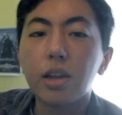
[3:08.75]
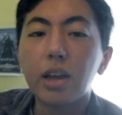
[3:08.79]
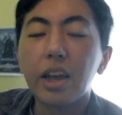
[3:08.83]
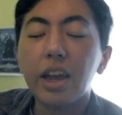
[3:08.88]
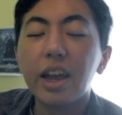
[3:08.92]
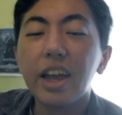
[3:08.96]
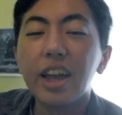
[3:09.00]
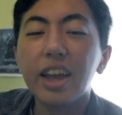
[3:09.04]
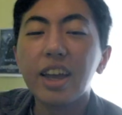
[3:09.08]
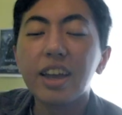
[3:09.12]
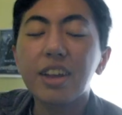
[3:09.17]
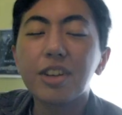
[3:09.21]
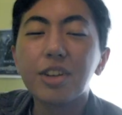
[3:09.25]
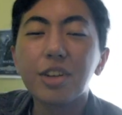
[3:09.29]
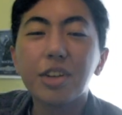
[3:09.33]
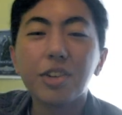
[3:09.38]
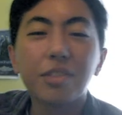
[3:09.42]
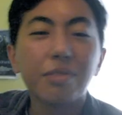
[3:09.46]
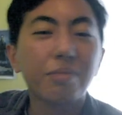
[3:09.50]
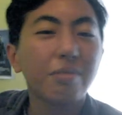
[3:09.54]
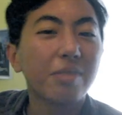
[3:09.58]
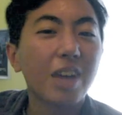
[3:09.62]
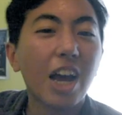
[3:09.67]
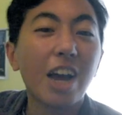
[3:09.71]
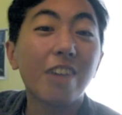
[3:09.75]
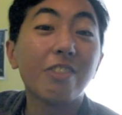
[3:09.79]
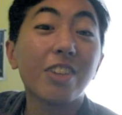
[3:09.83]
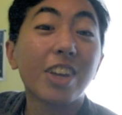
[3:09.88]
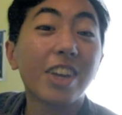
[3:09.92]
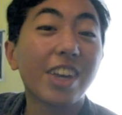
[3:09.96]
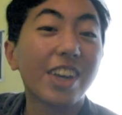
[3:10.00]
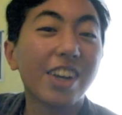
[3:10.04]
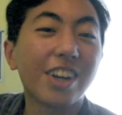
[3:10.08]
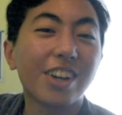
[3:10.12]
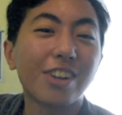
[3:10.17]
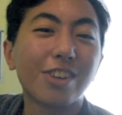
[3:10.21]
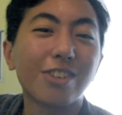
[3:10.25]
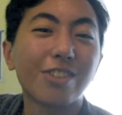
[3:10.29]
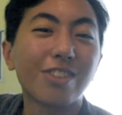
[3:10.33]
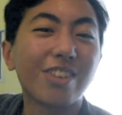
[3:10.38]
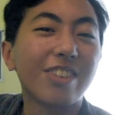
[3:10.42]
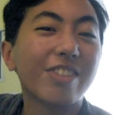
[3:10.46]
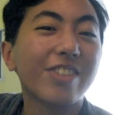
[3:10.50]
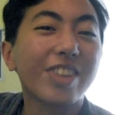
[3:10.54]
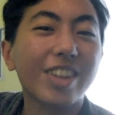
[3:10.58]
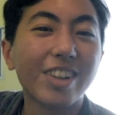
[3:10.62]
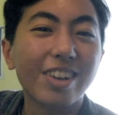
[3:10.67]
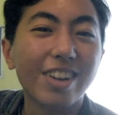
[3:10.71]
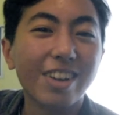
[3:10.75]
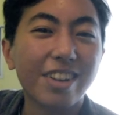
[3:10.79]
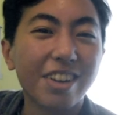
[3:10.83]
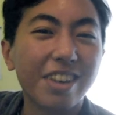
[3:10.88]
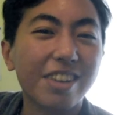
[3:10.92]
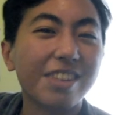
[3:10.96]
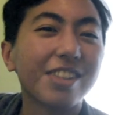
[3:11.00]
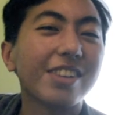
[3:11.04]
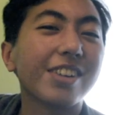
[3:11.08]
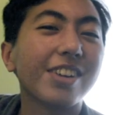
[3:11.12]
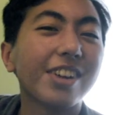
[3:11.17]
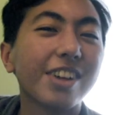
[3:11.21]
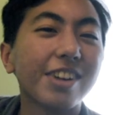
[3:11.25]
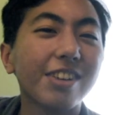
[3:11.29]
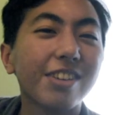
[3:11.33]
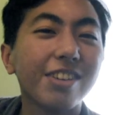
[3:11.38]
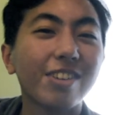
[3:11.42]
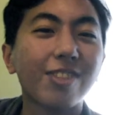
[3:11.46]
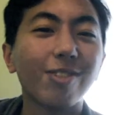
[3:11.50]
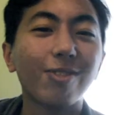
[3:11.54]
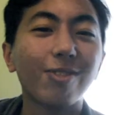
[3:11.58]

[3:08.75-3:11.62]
And having Keanu Reeves in it doesn't hurt.